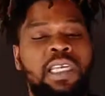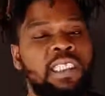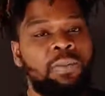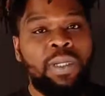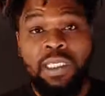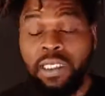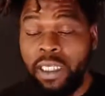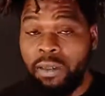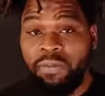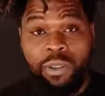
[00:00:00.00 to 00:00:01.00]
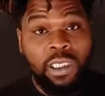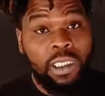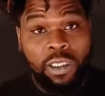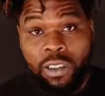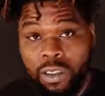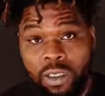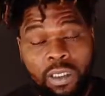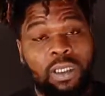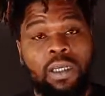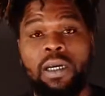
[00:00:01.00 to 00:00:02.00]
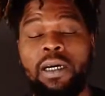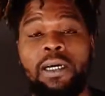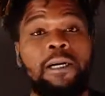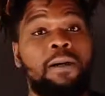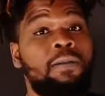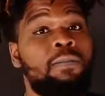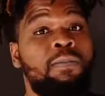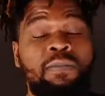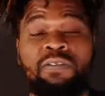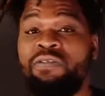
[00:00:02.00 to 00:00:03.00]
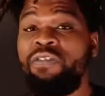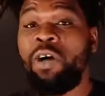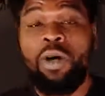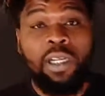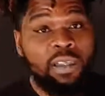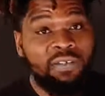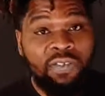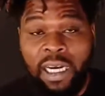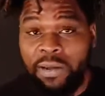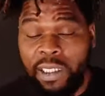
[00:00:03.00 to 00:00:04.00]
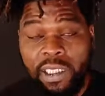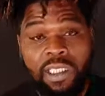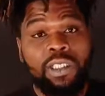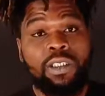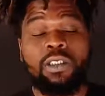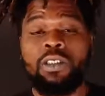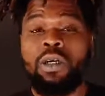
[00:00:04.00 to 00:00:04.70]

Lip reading: It's been a setup for years, 400, 500 years.